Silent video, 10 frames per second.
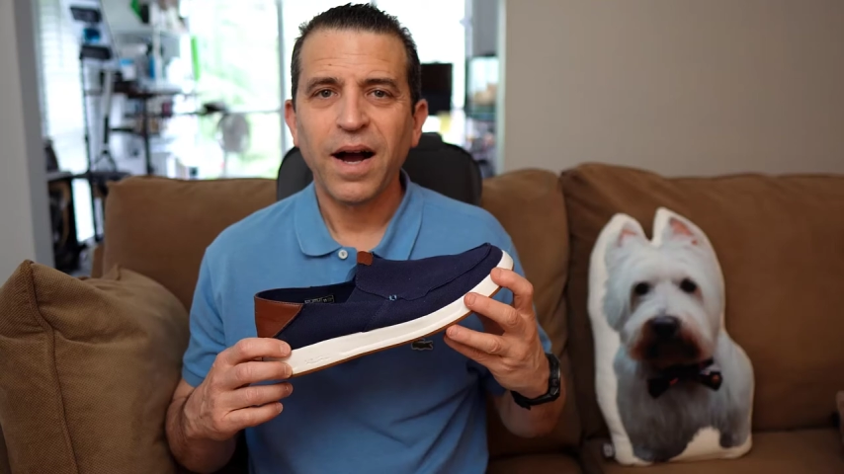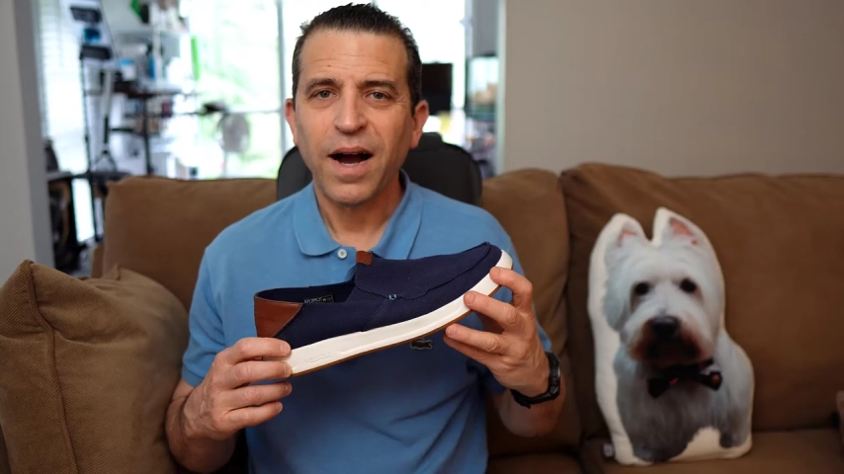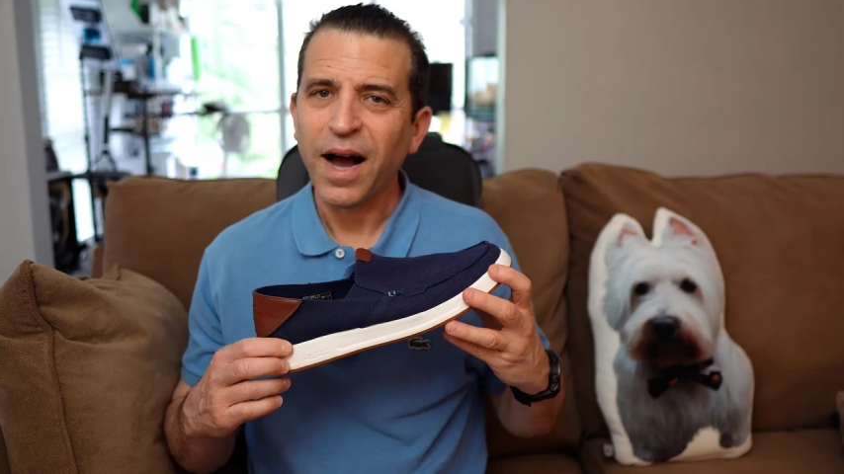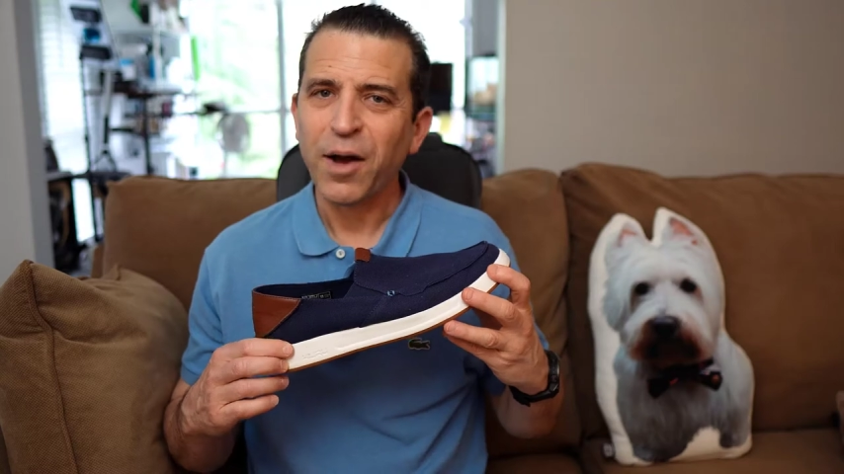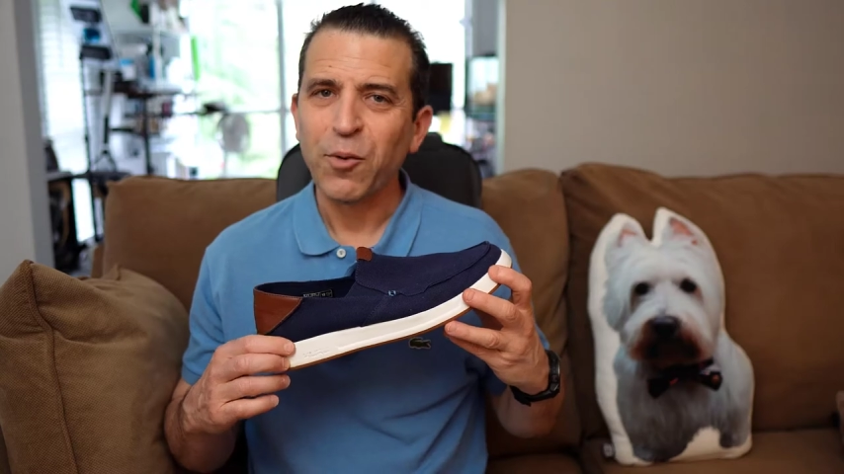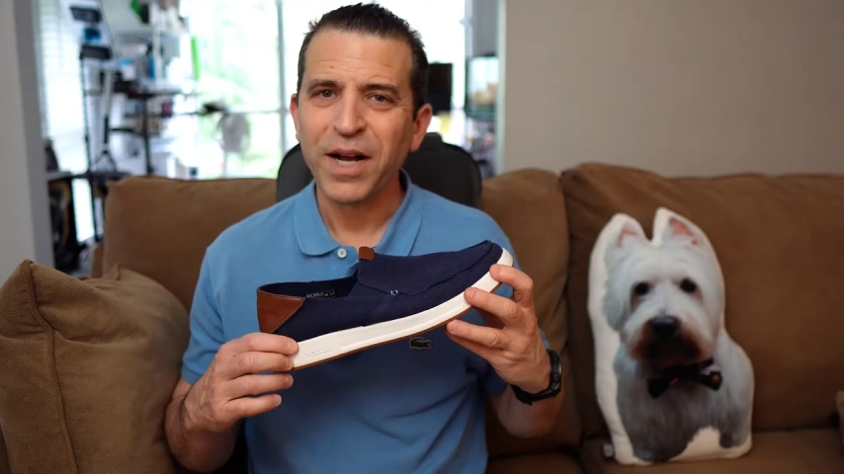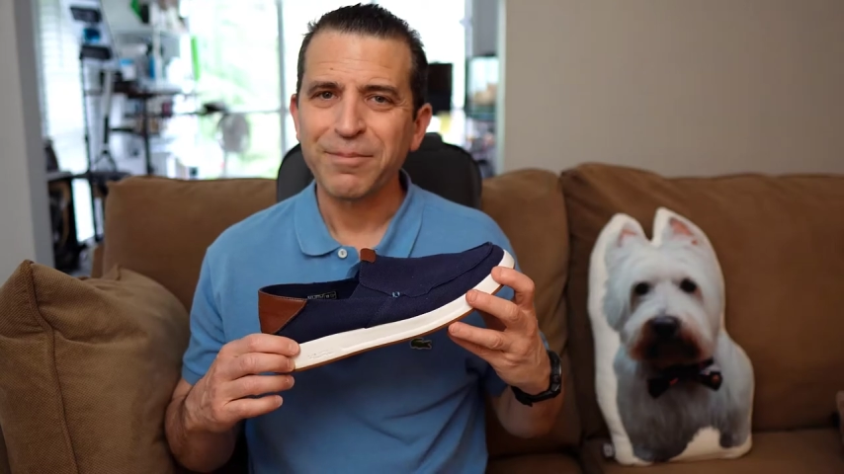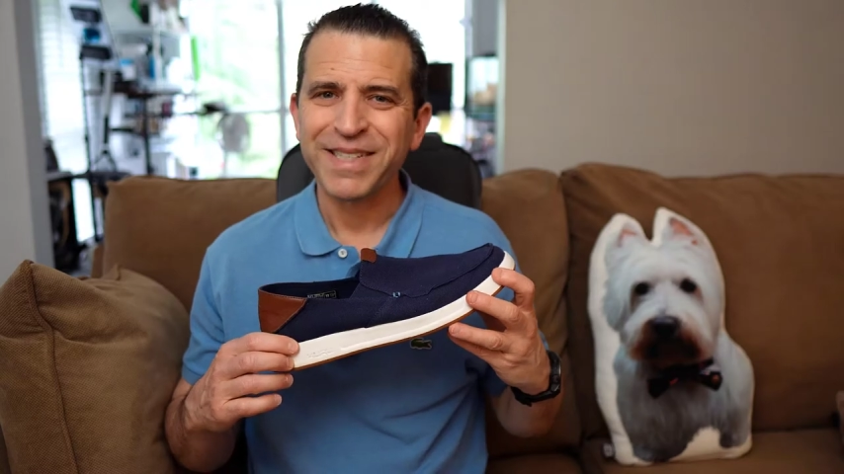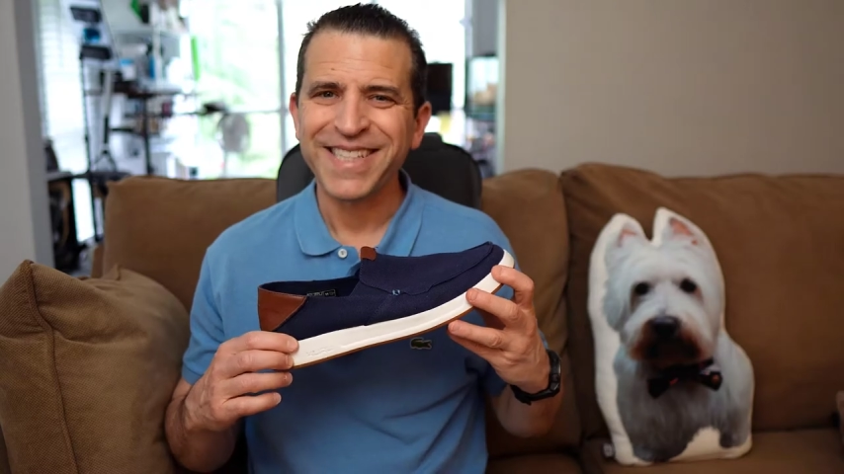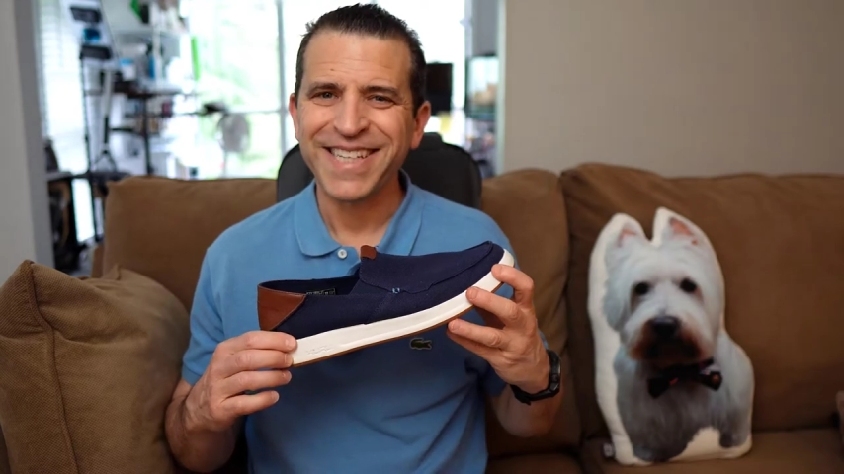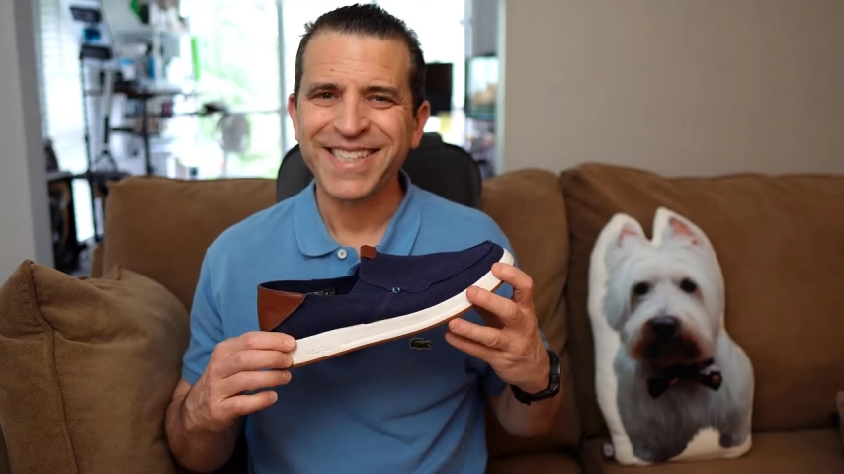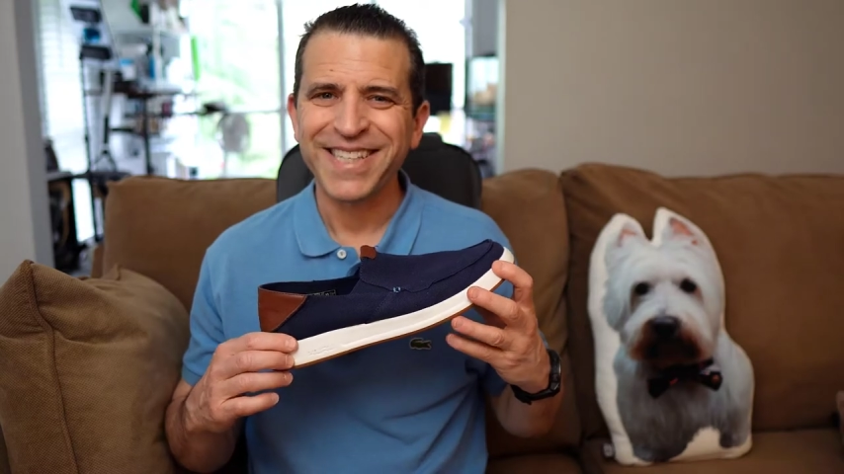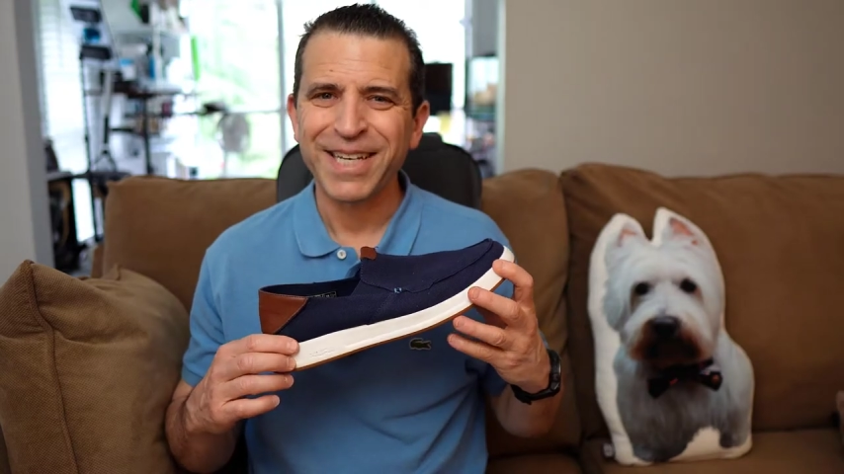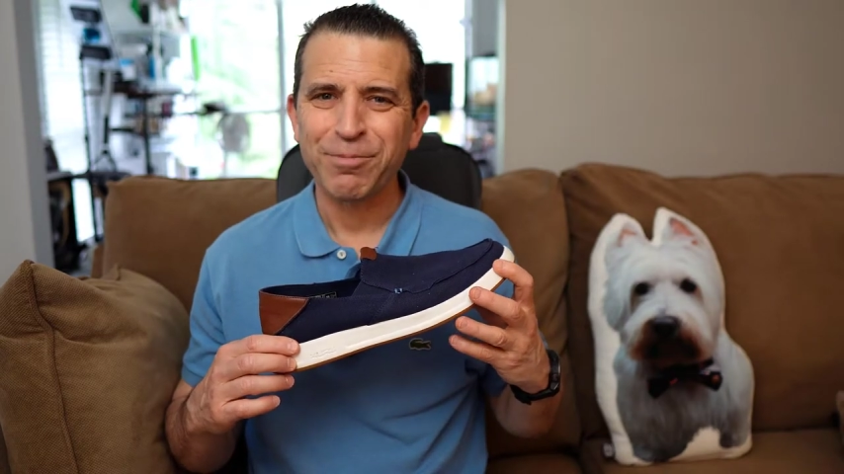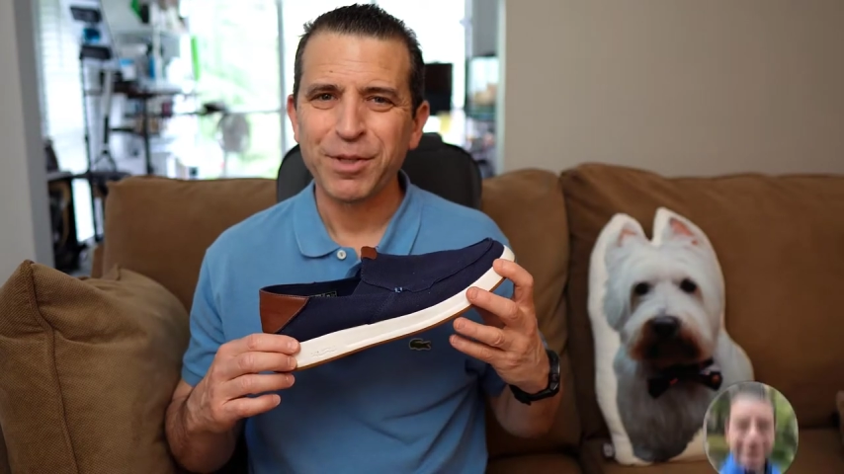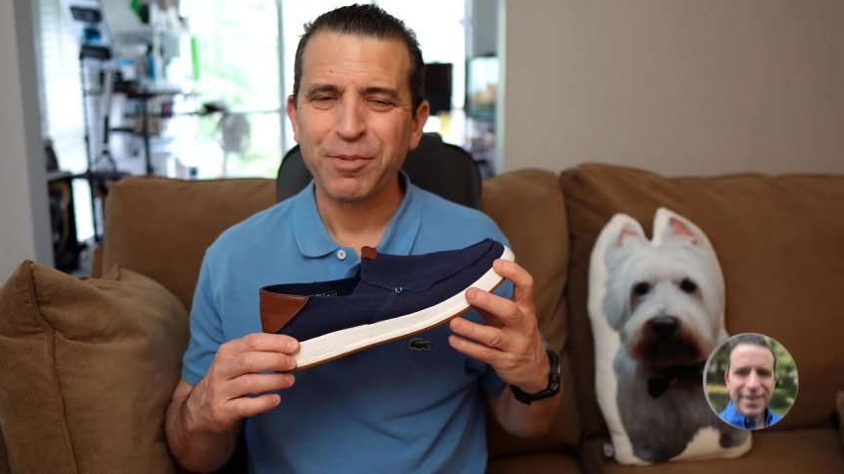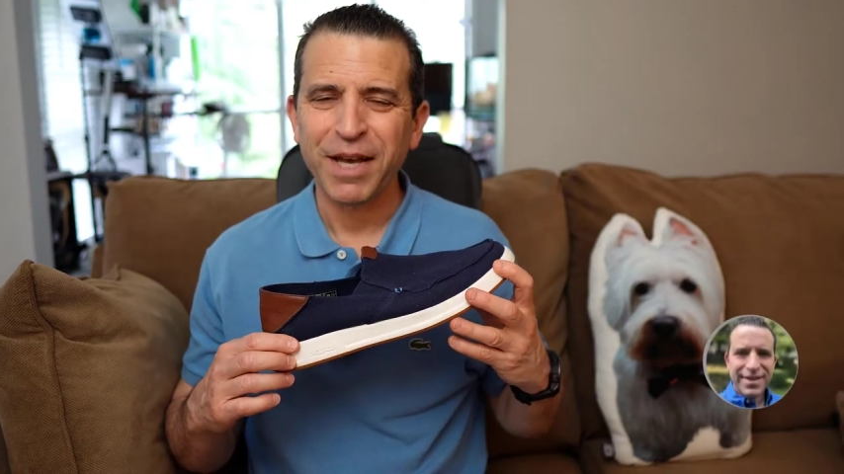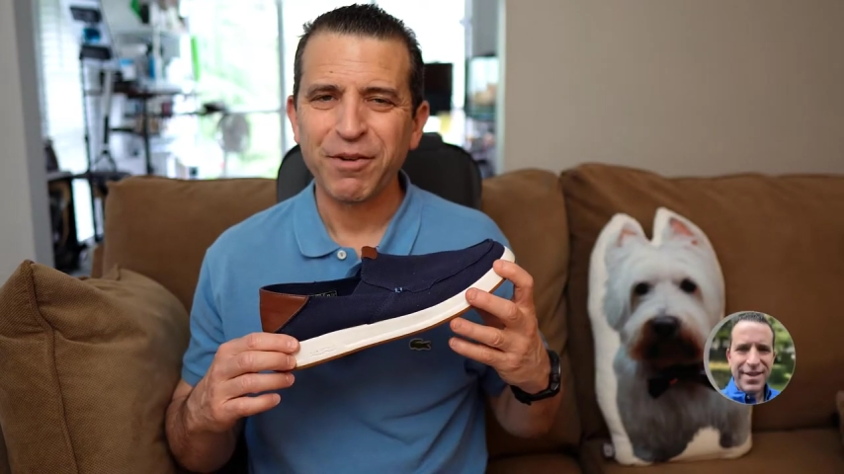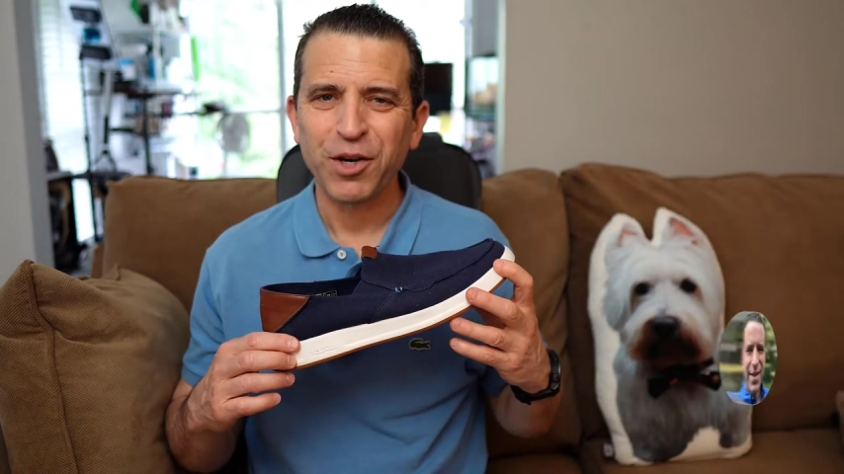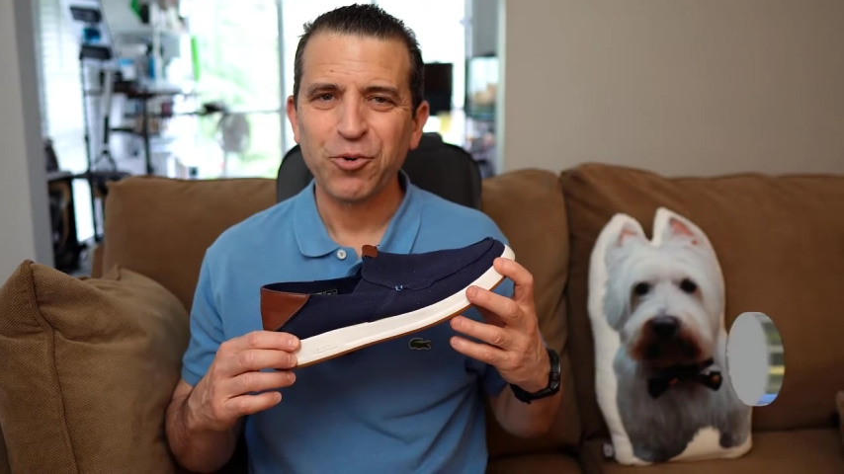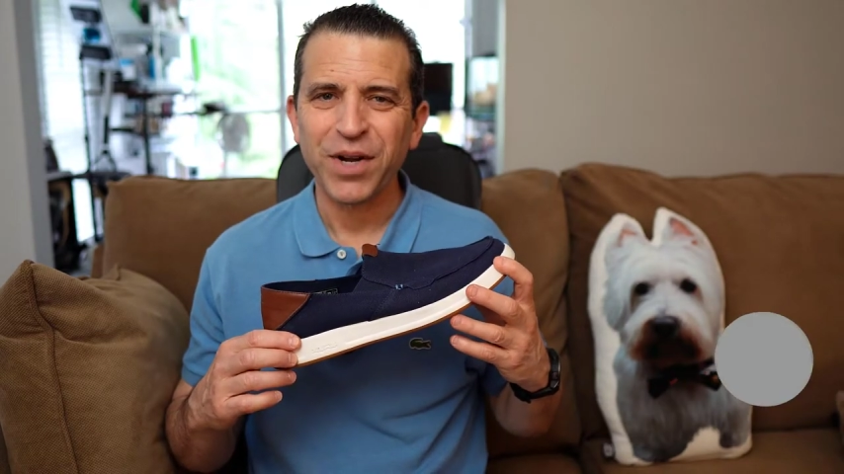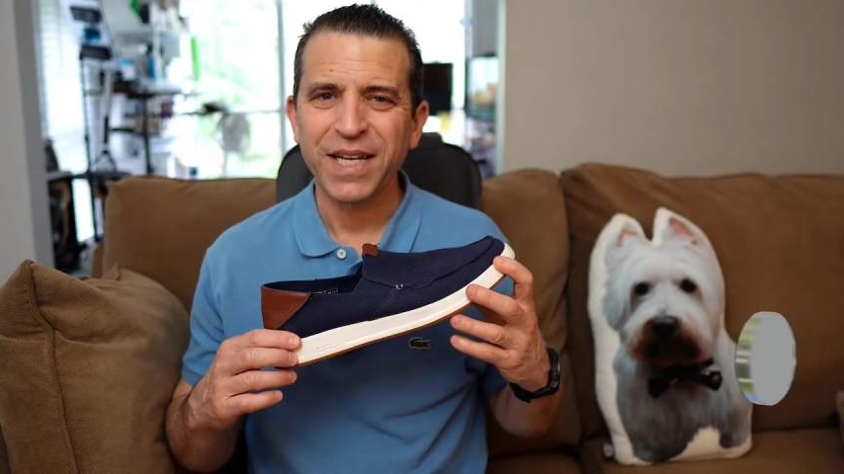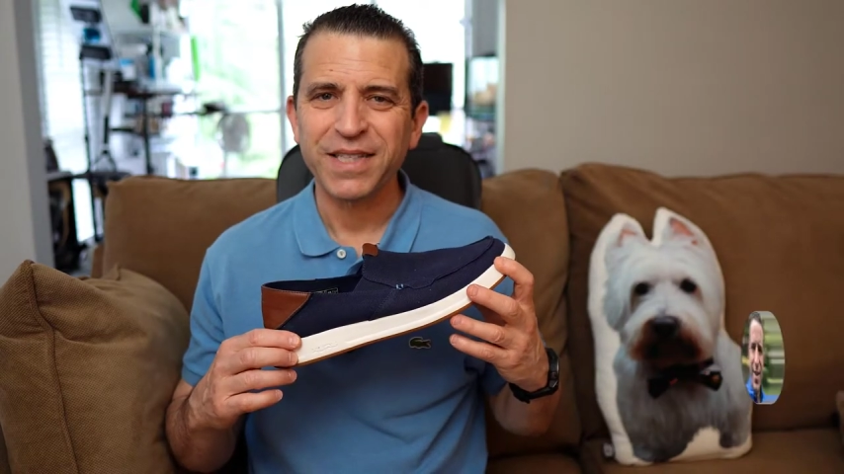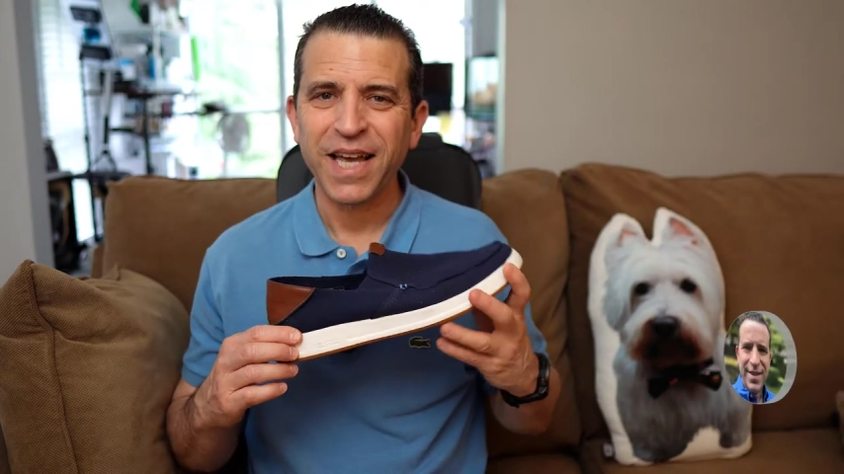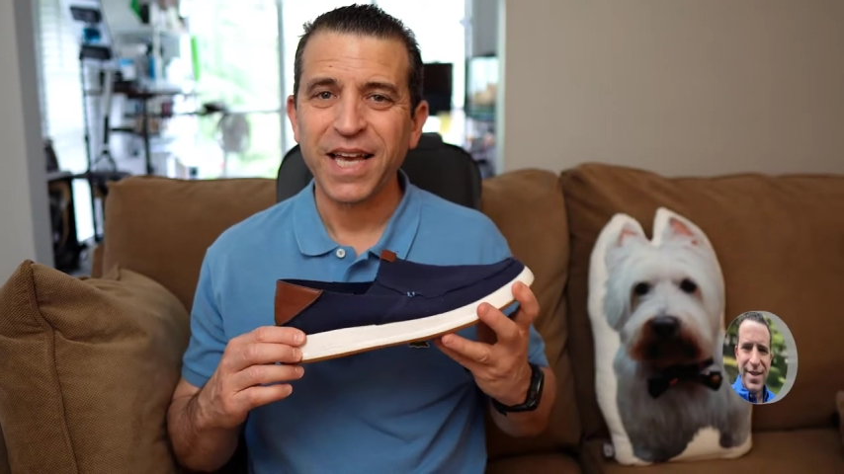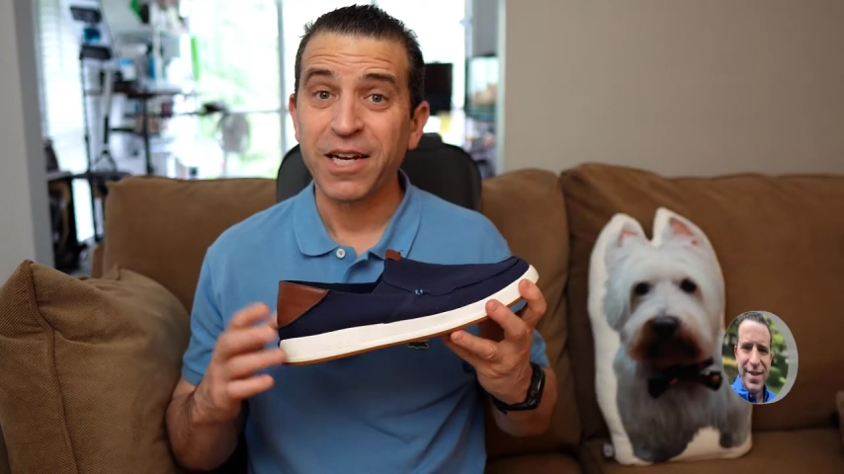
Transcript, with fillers: Hi, welcome to Sid's Tips. Hope you're having a great day.